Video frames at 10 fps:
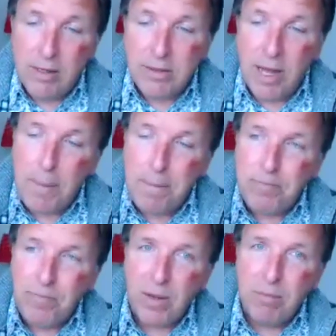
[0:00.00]
Now,
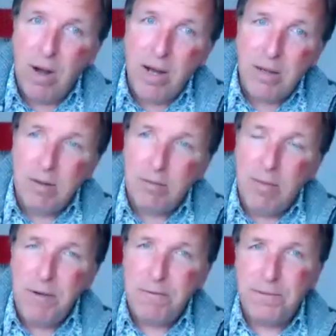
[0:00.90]
my
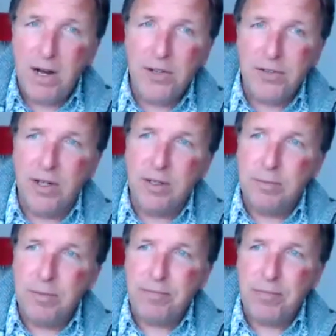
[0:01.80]
my father,
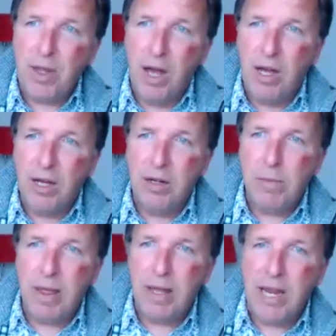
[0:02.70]

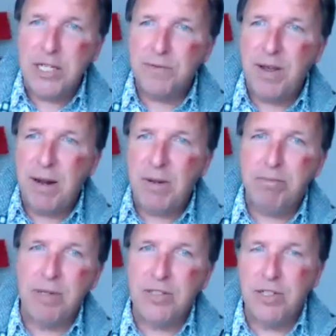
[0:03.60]
um, his family
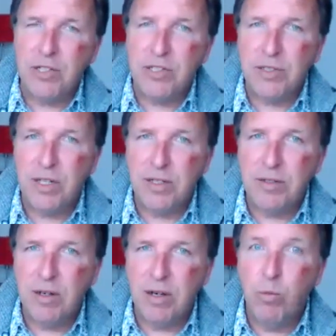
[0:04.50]
business
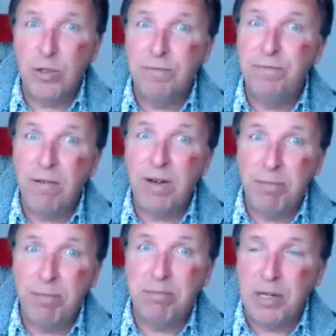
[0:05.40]
uh, uh was a very
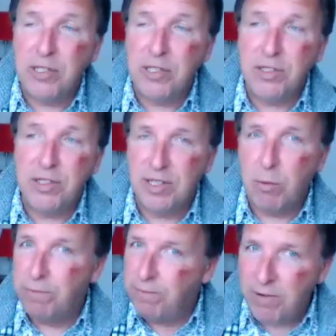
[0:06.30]
big business, and they
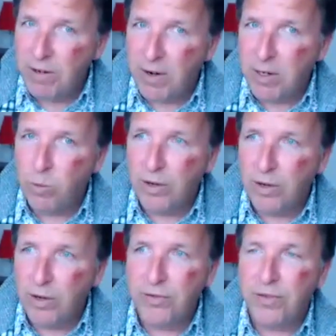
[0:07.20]
were very very
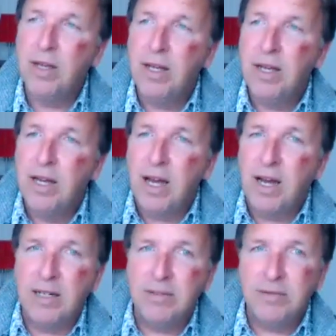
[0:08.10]
wealthy.
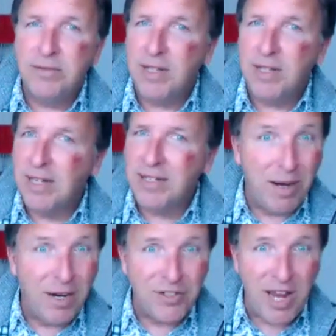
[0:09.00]
Uh, they didn't
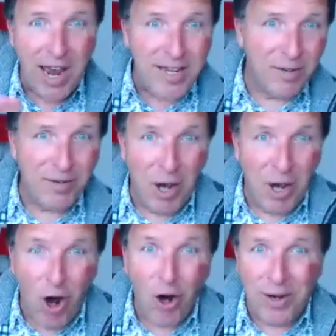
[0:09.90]
pass any of it
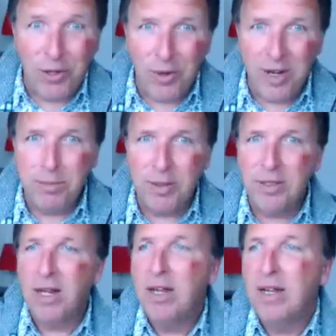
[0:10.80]
on, by the way, but
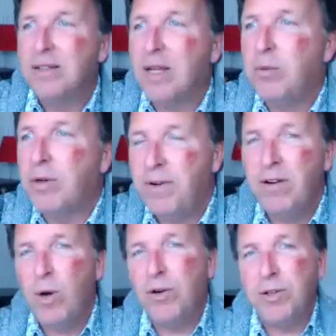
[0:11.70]
they were a very
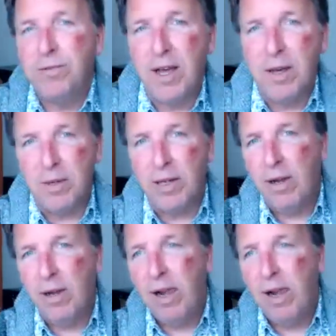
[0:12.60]
wealthy family.